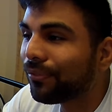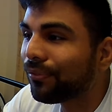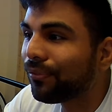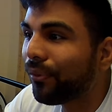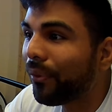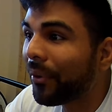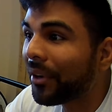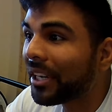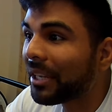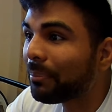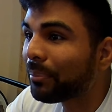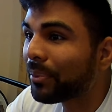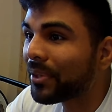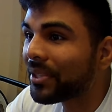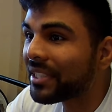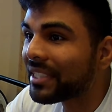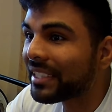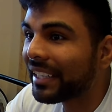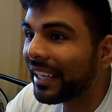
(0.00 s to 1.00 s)

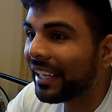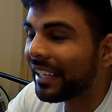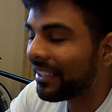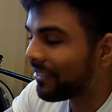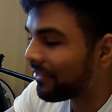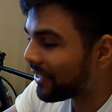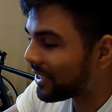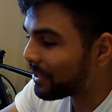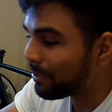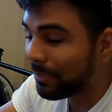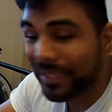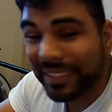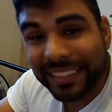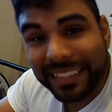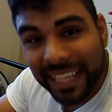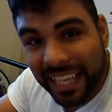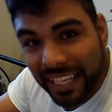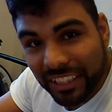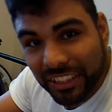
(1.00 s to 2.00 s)
40% of its
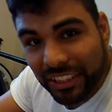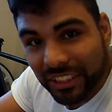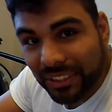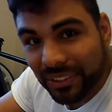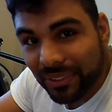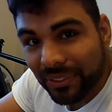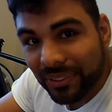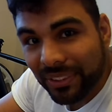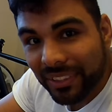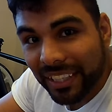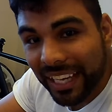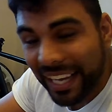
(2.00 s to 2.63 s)
potential,